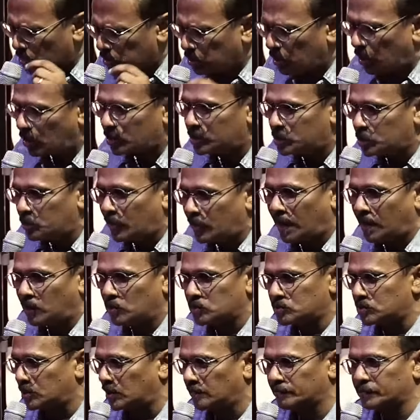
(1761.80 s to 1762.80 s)
lock you
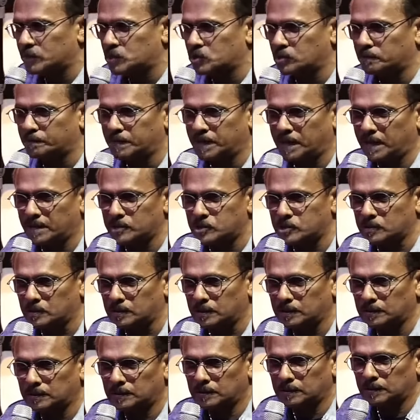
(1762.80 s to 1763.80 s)
out of the supernatural.
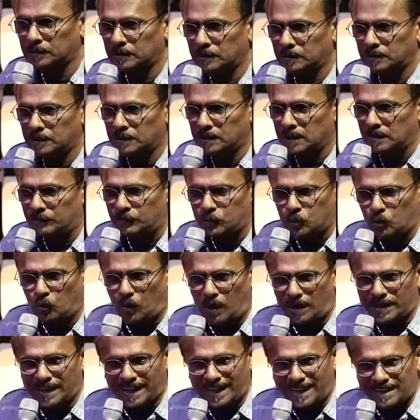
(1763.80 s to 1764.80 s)
If you
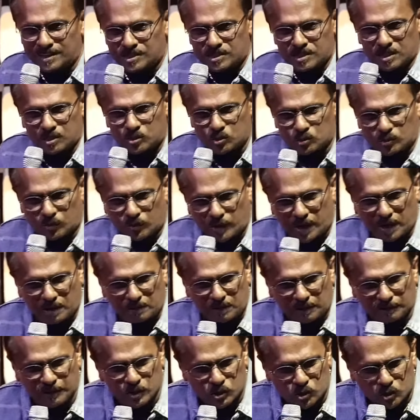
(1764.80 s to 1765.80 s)
want to enter into the realm
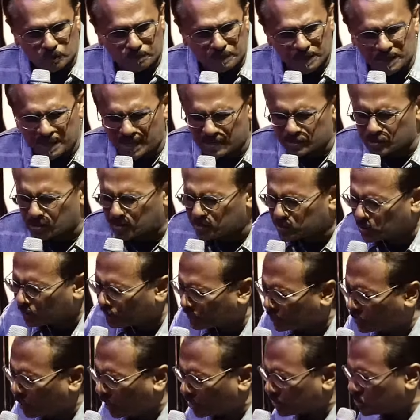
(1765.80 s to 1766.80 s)
of the supernatural,
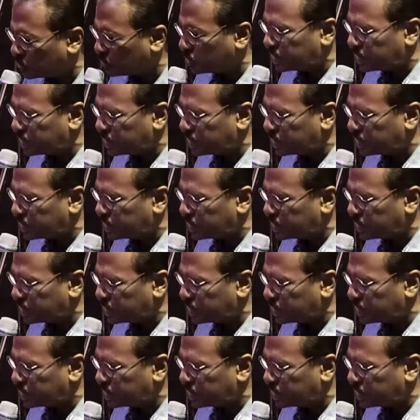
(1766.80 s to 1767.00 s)
you've got to